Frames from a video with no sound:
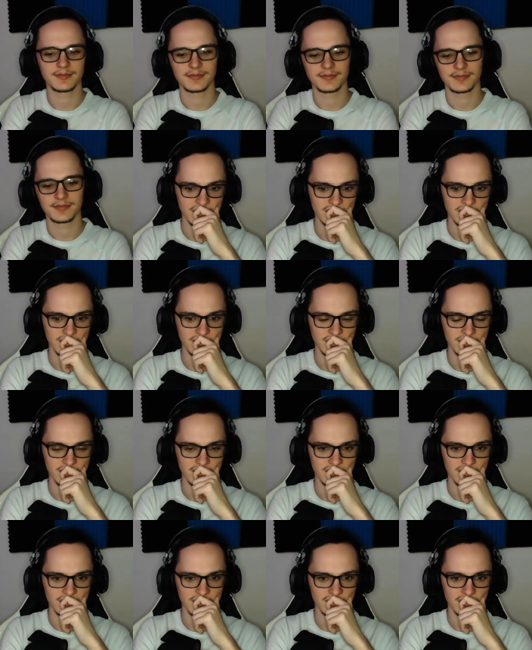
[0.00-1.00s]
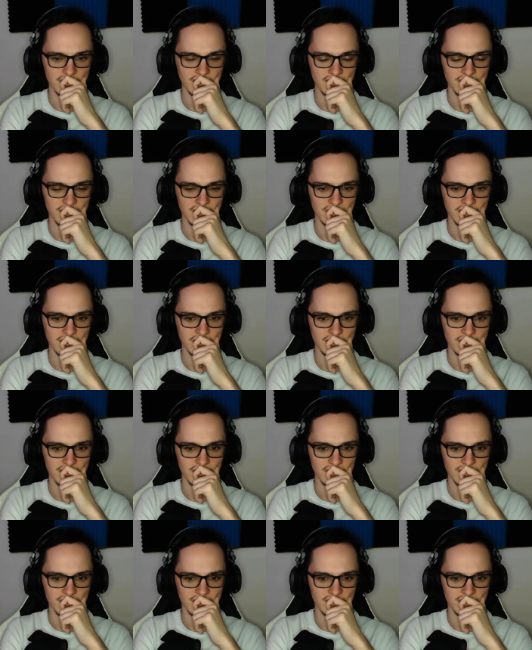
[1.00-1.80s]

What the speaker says: [no speech]